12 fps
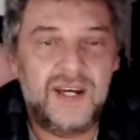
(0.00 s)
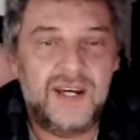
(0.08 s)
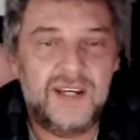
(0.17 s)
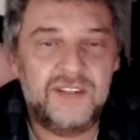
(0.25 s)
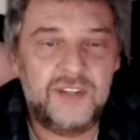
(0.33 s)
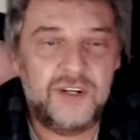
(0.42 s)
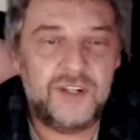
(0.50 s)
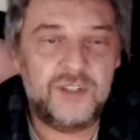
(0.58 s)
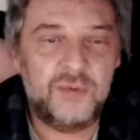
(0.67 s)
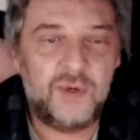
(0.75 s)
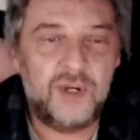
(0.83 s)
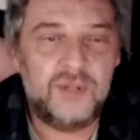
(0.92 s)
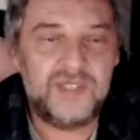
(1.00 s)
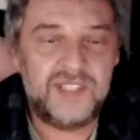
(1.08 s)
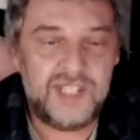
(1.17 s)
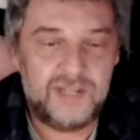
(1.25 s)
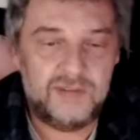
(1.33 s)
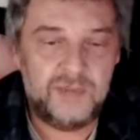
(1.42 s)
I sort of swore to
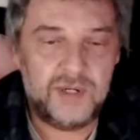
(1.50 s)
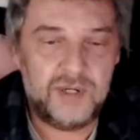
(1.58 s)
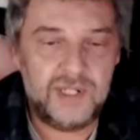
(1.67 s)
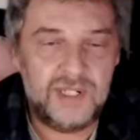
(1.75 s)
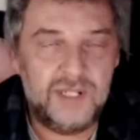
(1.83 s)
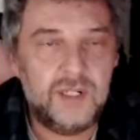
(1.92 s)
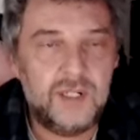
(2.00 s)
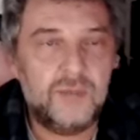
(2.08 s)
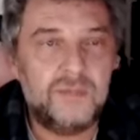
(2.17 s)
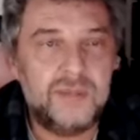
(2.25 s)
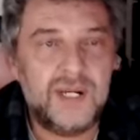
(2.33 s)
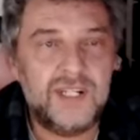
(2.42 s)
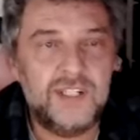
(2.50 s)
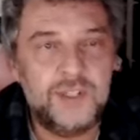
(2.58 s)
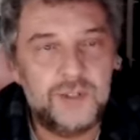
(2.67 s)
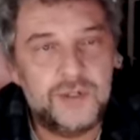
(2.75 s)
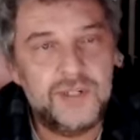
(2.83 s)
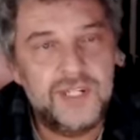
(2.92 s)
myself, I bought a little compact
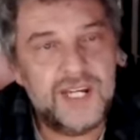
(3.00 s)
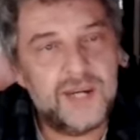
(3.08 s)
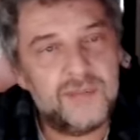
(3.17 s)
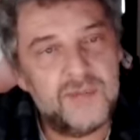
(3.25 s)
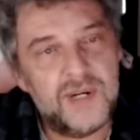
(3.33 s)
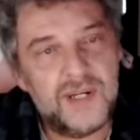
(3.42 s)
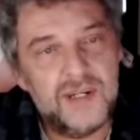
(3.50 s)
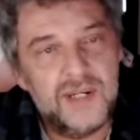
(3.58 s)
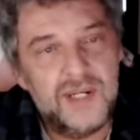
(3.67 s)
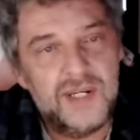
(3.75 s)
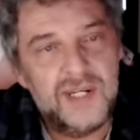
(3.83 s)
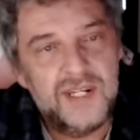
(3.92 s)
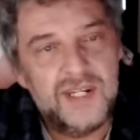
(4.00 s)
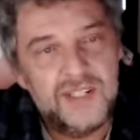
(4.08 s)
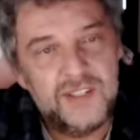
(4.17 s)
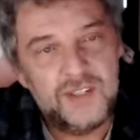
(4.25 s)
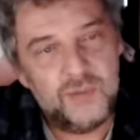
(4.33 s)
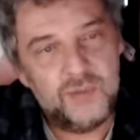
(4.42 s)
Sony camera
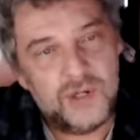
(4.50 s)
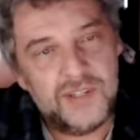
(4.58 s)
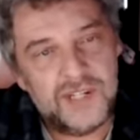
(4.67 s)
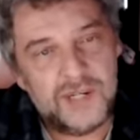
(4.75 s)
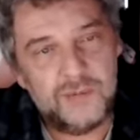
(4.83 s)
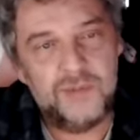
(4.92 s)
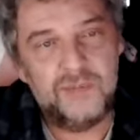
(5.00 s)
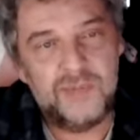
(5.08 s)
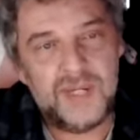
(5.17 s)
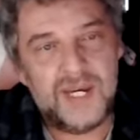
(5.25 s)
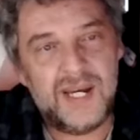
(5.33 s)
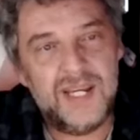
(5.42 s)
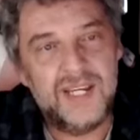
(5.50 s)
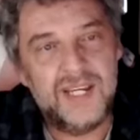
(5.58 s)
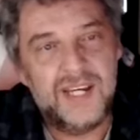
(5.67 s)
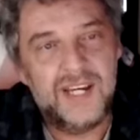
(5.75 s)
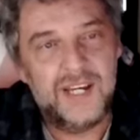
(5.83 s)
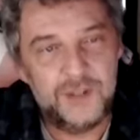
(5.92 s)
and swore that I wouldn't buy
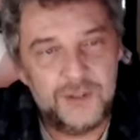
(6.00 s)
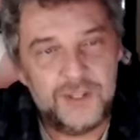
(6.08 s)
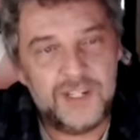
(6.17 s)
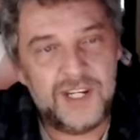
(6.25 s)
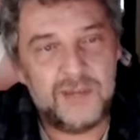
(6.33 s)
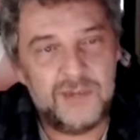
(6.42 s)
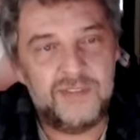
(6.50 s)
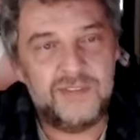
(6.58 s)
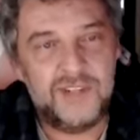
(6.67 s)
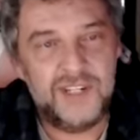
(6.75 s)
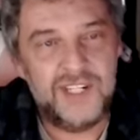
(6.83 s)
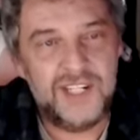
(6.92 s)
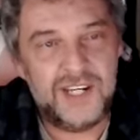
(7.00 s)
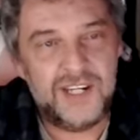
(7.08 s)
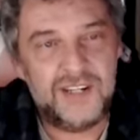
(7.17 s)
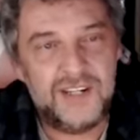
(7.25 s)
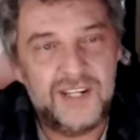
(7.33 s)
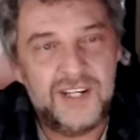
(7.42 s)
another camera for a
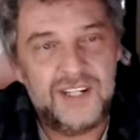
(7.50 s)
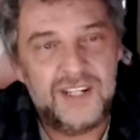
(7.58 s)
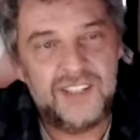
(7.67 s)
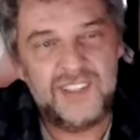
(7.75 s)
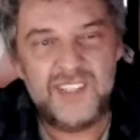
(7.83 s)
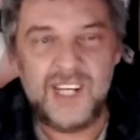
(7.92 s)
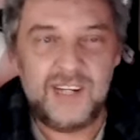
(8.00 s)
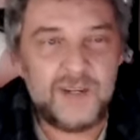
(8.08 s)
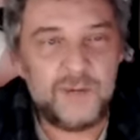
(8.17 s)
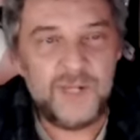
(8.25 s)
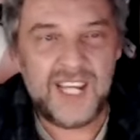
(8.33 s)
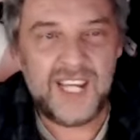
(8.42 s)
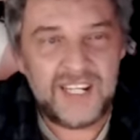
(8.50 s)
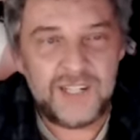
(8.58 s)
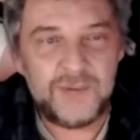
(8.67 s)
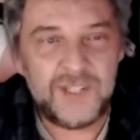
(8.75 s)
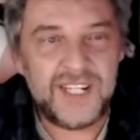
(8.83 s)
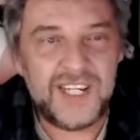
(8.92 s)
year to see if I would get
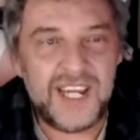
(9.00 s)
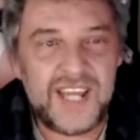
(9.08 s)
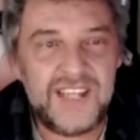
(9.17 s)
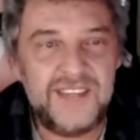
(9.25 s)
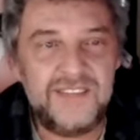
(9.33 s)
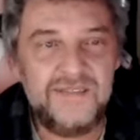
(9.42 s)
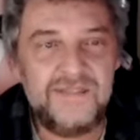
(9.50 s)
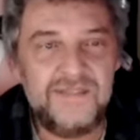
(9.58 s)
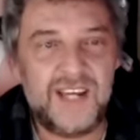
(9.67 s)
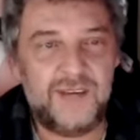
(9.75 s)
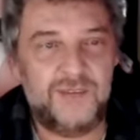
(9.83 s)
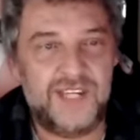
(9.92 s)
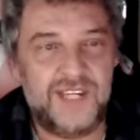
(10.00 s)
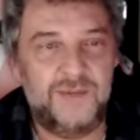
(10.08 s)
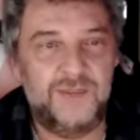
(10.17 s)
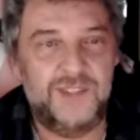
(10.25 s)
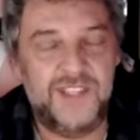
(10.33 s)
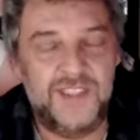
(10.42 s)
into it again. That
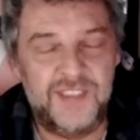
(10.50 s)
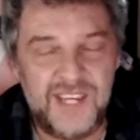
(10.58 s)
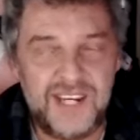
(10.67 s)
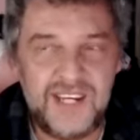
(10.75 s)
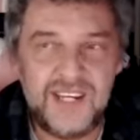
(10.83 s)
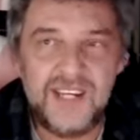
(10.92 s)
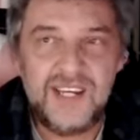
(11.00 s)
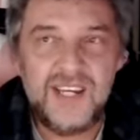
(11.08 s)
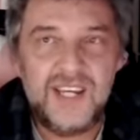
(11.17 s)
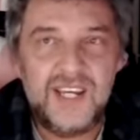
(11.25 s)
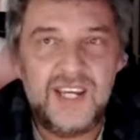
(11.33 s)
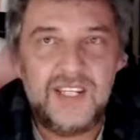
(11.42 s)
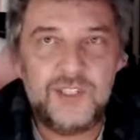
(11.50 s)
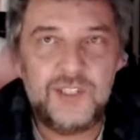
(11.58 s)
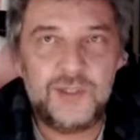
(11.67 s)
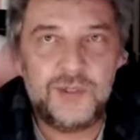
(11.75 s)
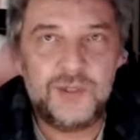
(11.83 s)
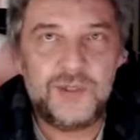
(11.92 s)
was the thing.
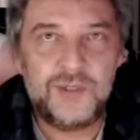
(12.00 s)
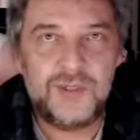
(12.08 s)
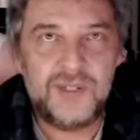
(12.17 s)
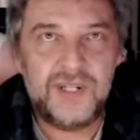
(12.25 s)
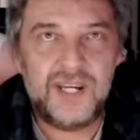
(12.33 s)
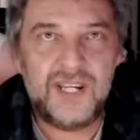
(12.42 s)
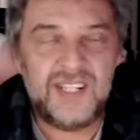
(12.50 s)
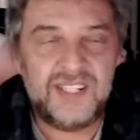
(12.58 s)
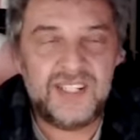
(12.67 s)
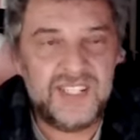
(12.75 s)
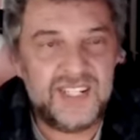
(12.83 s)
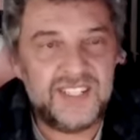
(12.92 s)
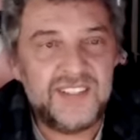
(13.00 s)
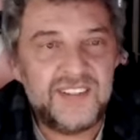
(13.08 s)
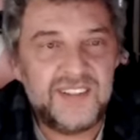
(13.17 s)
So, and I did.